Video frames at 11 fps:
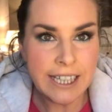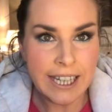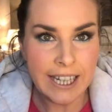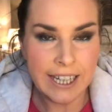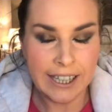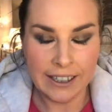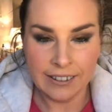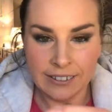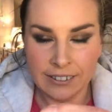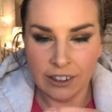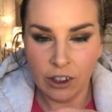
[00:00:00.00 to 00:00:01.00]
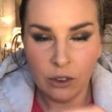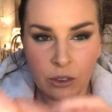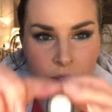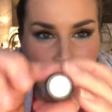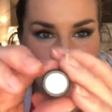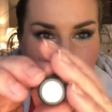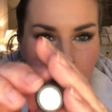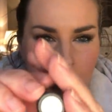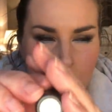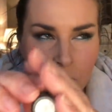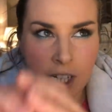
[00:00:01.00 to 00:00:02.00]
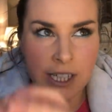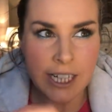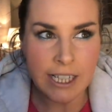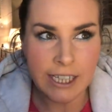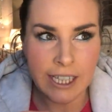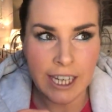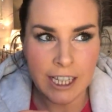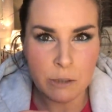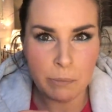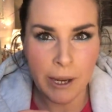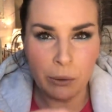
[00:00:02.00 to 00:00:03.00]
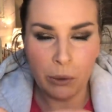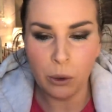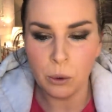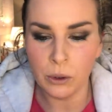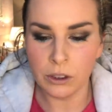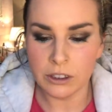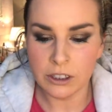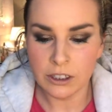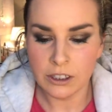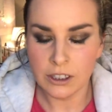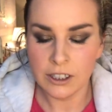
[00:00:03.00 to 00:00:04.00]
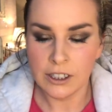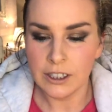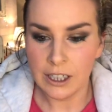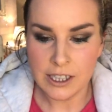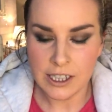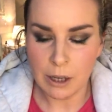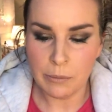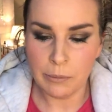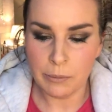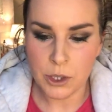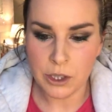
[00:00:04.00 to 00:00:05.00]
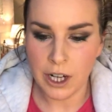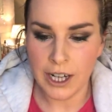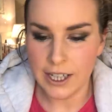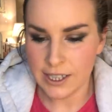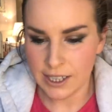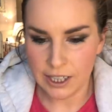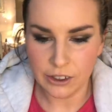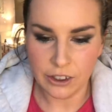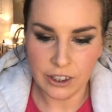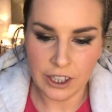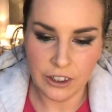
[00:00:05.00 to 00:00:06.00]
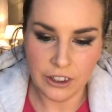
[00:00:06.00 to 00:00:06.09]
Cake. Oh, I'm sure Dainty Cake's pink with gold. I'm sure it is. Hang on.